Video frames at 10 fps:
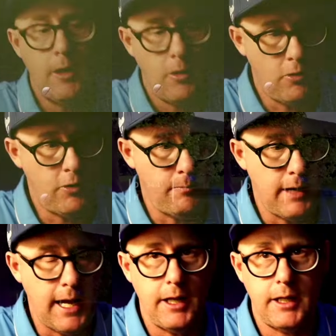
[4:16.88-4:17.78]
on a
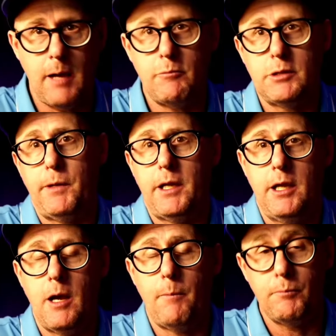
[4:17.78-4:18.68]
mat, the camera's picking
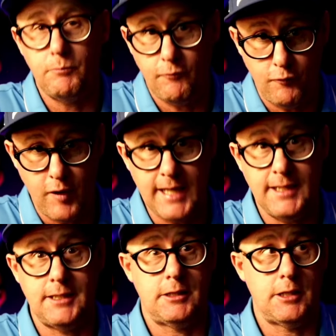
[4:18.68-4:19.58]
up
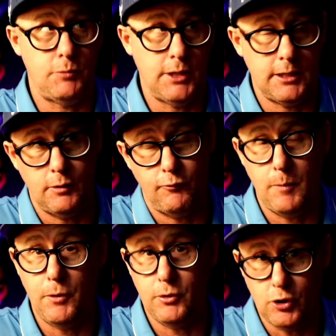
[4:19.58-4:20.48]
face subject to if you
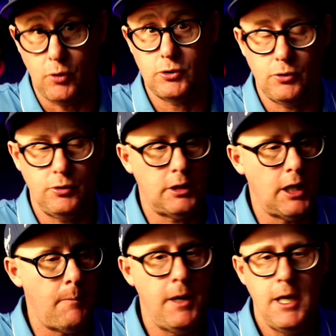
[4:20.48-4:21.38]
put dots on the
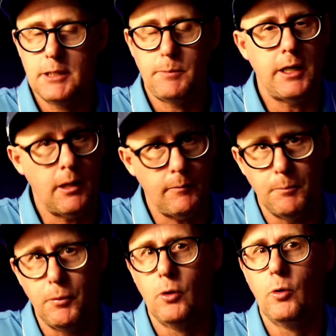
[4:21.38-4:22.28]
club. It's picking up the
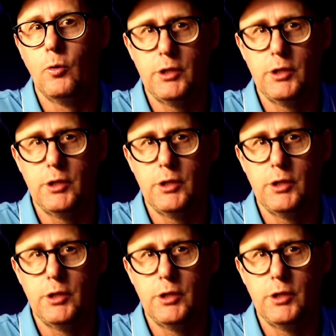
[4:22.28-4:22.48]
ball, the